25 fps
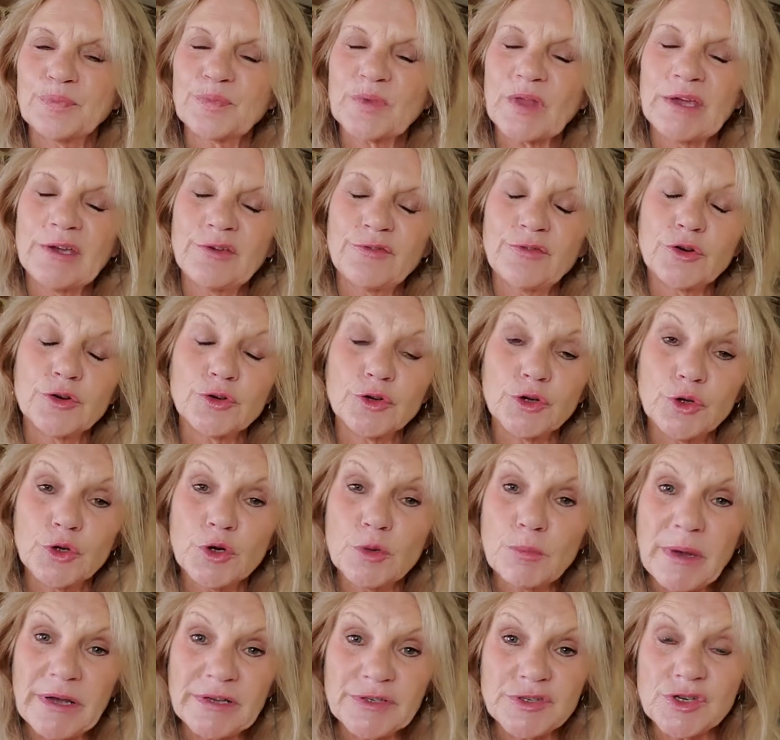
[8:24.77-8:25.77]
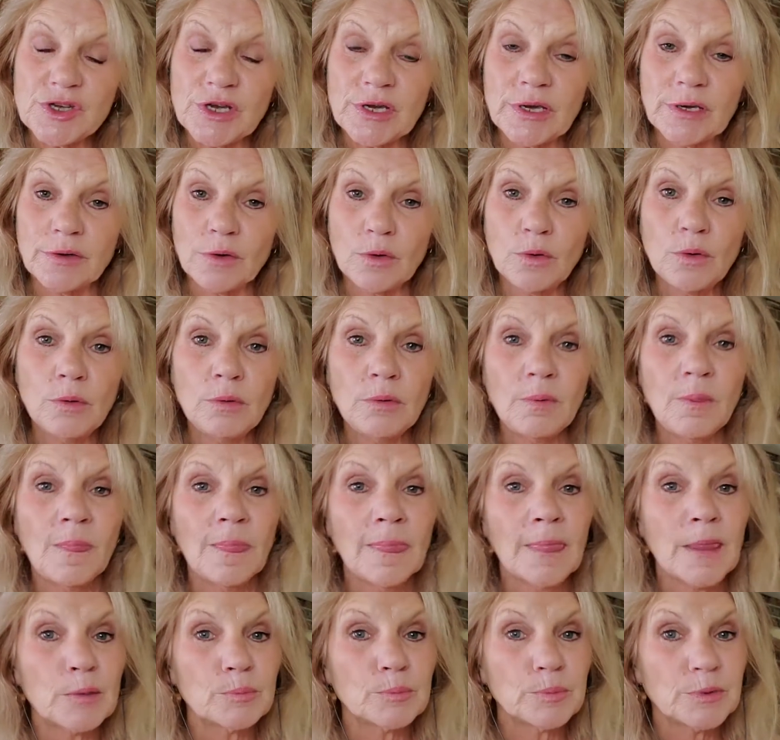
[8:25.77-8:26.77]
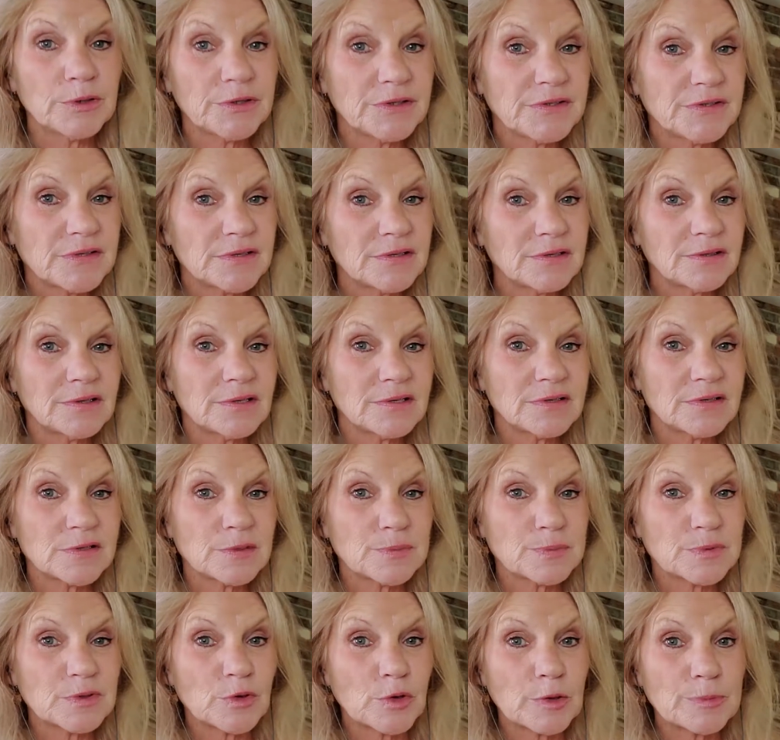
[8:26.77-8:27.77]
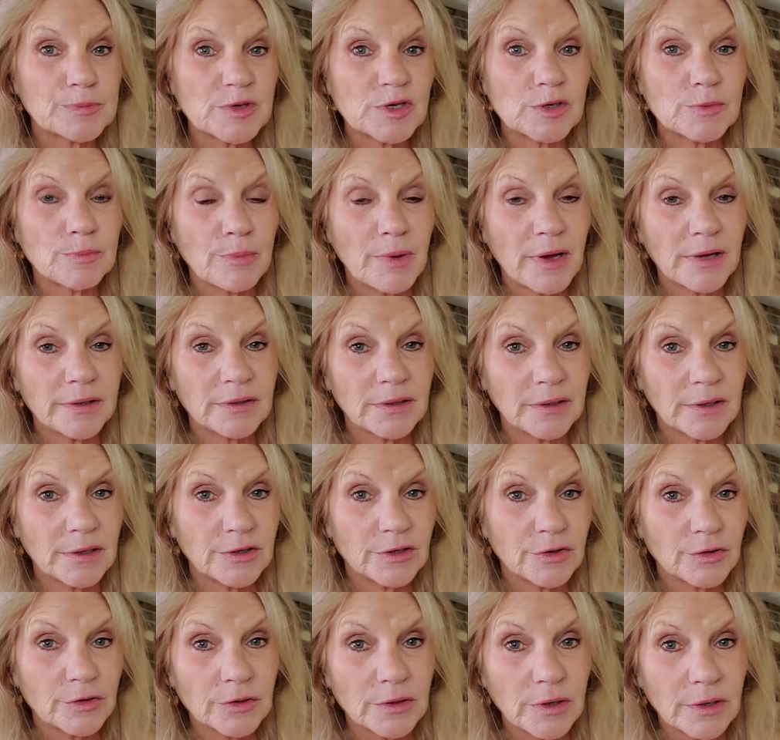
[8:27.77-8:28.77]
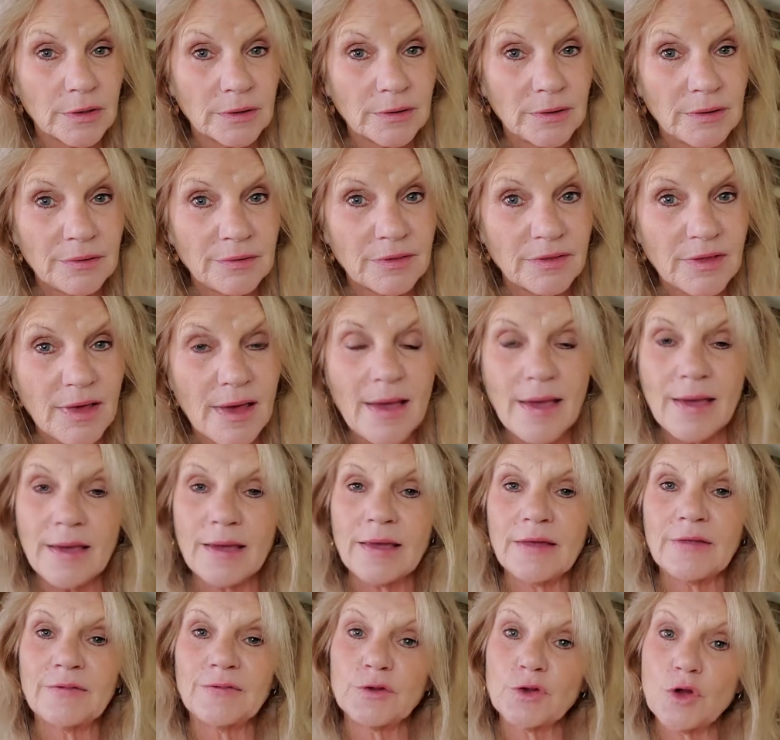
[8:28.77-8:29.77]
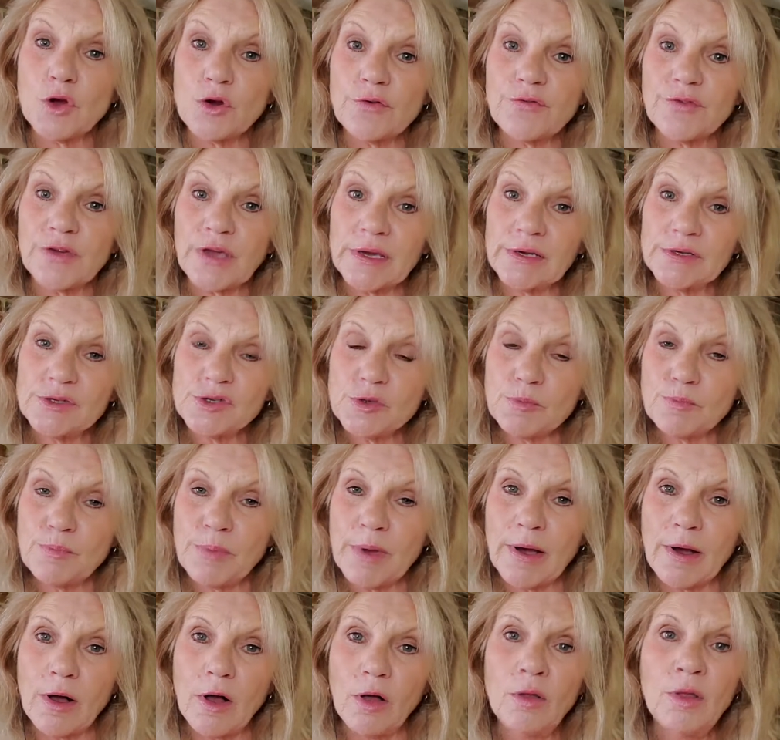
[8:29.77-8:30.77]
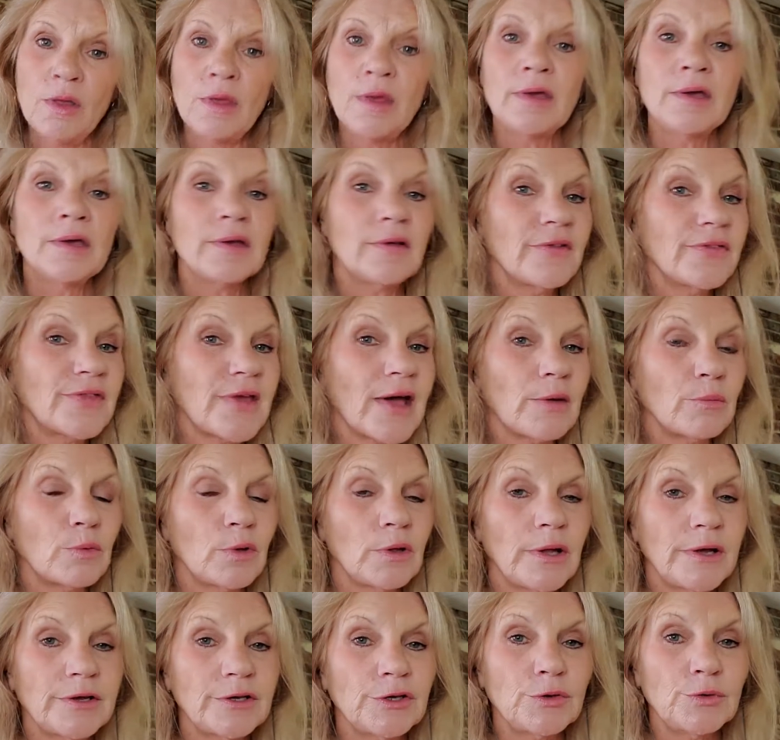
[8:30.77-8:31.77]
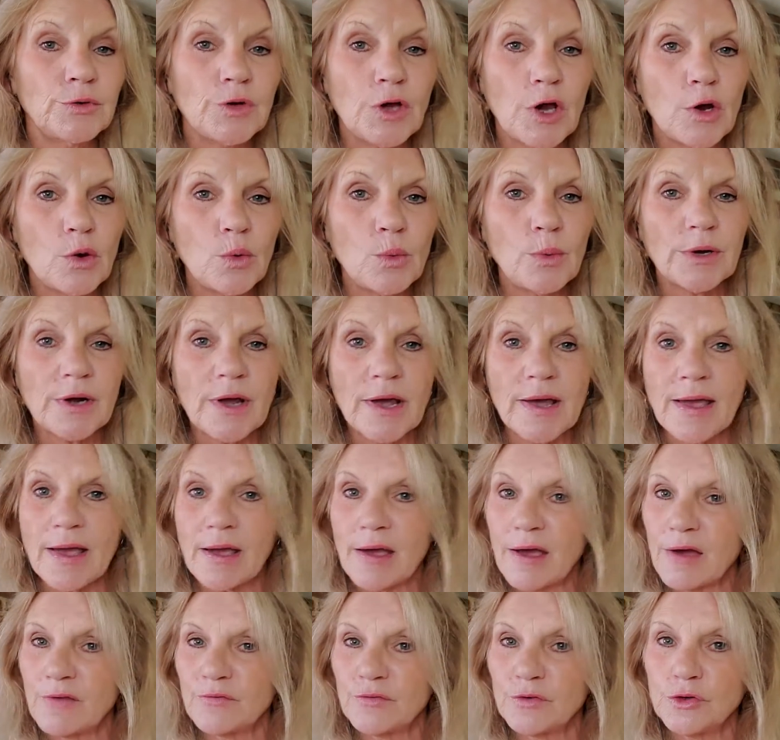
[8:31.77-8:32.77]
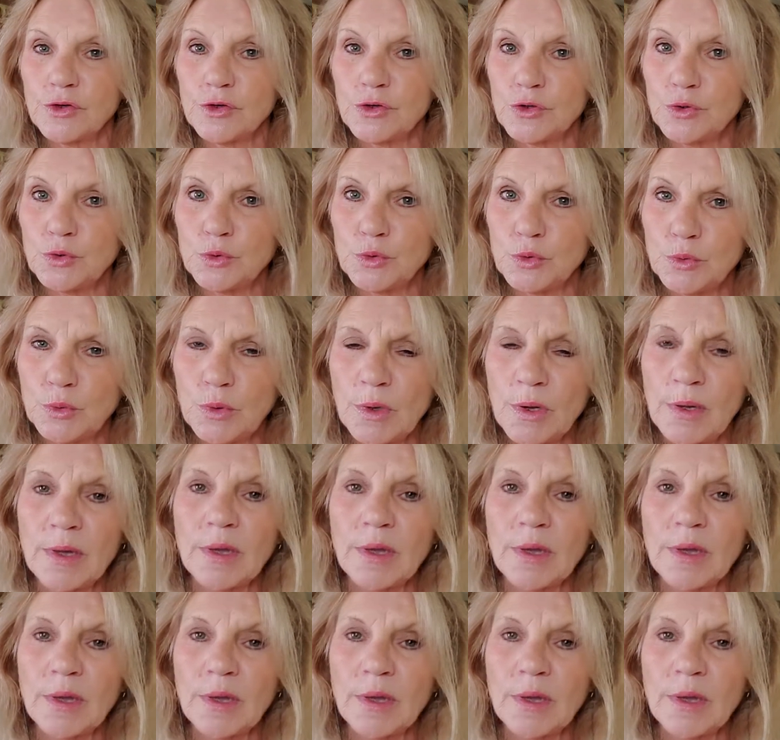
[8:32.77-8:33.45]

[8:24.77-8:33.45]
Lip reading: if you're new to my channel, please hit the subscription button underneath and notification bell. That will let you know when I have new